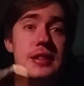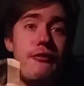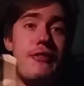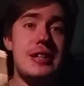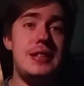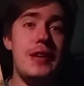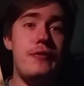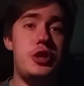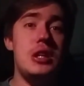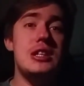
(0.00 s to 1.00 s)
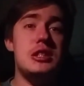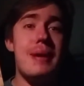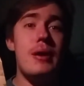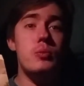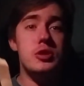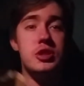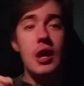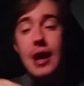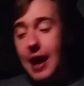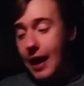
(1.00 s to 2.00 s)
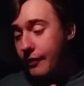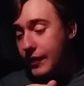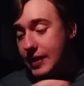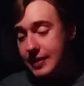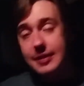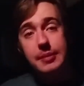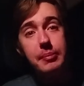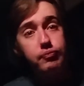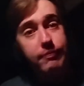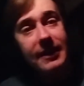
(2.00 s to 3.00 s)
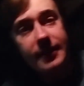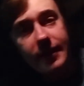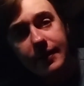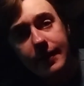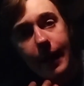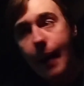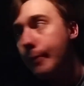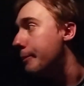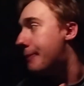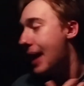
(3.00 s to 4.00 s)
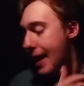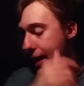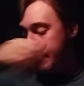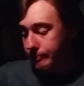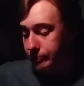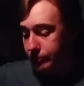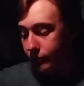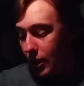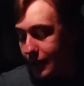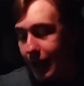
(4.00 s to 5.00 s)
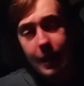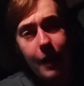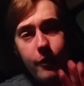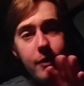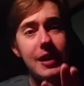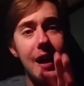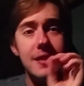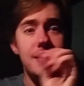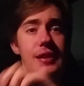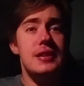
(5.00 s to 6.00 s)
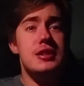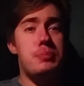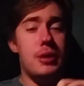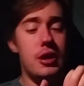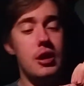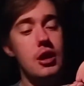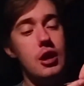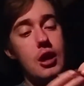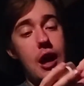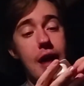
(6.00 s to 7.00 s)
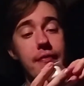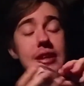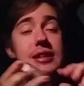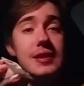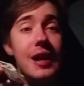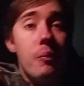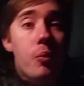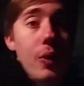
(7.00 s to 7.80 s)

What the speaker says: the festive cheese melts, and these are some breaded camembert. Like, I've already had these, but these come